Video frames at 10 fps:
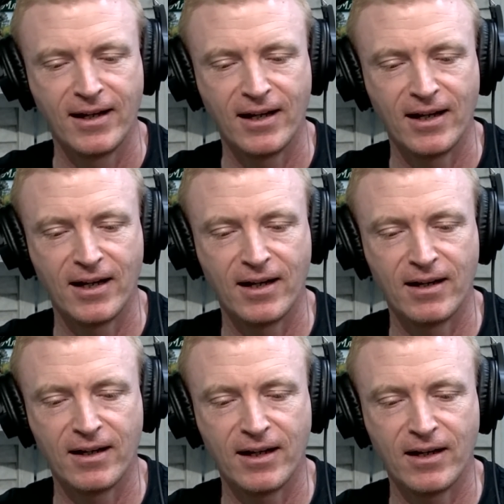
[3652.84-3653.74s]

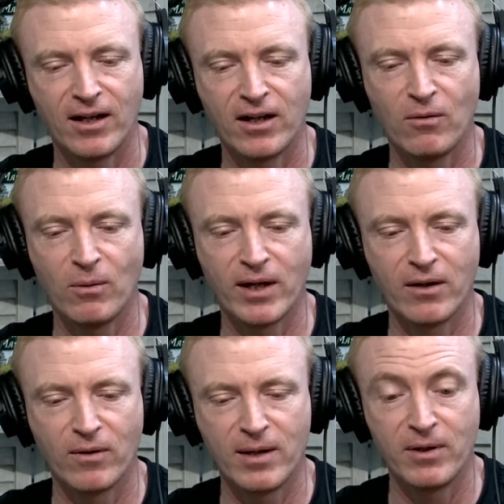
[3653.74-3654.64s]
I don't know what we're going to
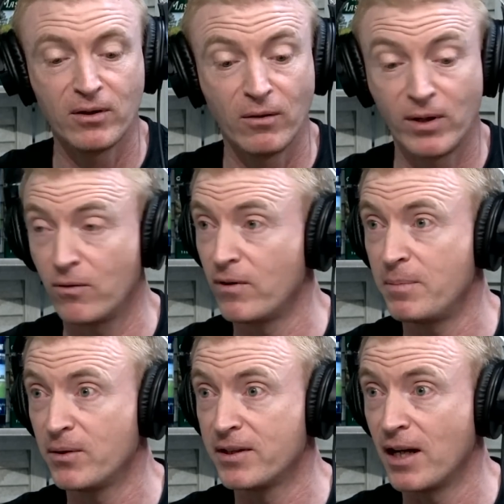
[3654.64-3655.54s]
rebuild though. We could
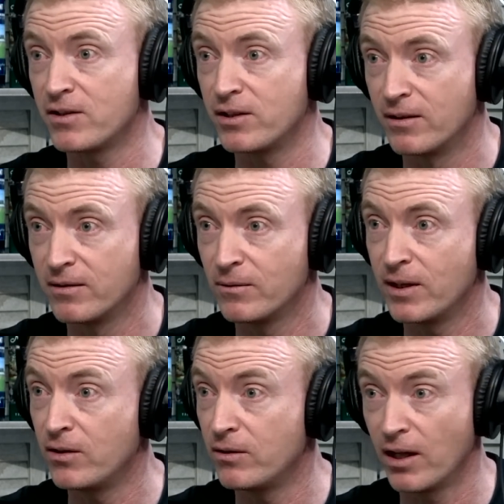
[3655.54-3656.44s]
rebuild the dungeon. We
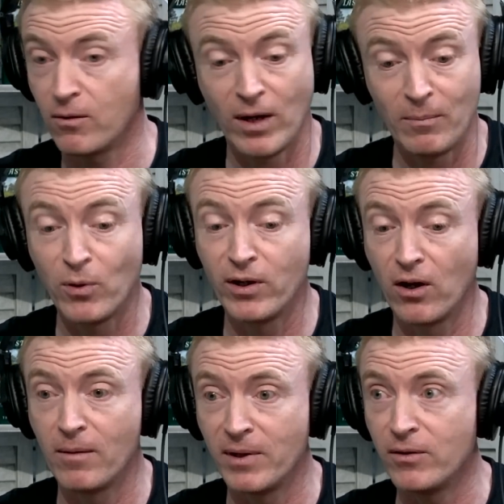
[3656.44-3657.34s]
could like
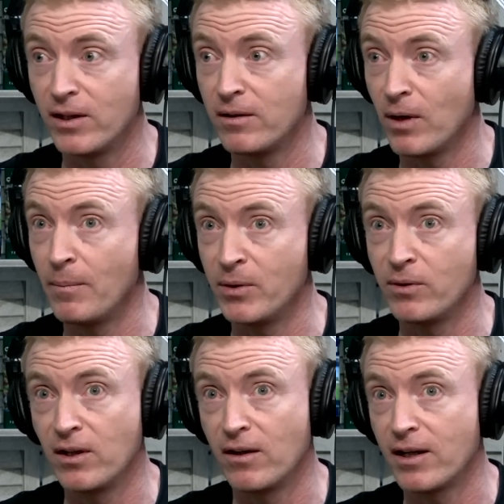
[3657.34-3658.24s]
1.9
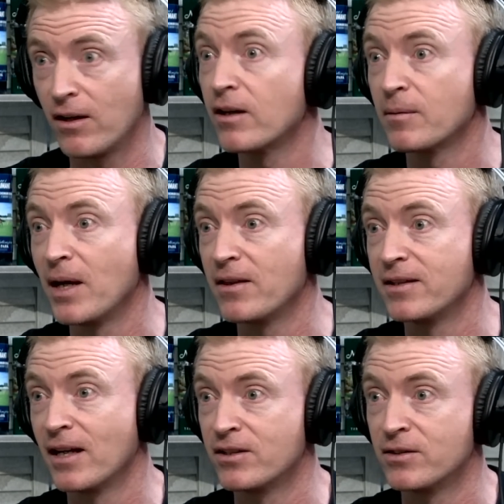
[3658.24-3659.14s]
billion. I reckon I could make the
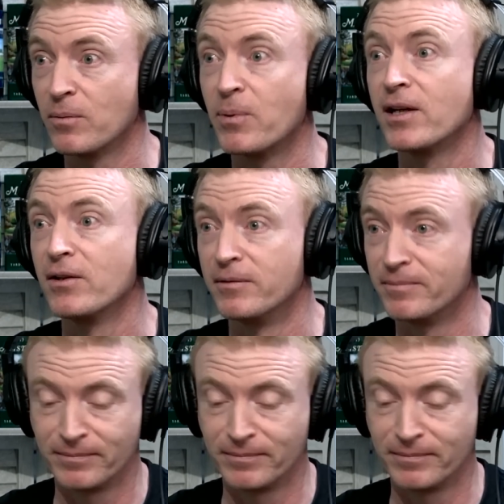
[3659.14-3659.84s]
dungeon look pretty good.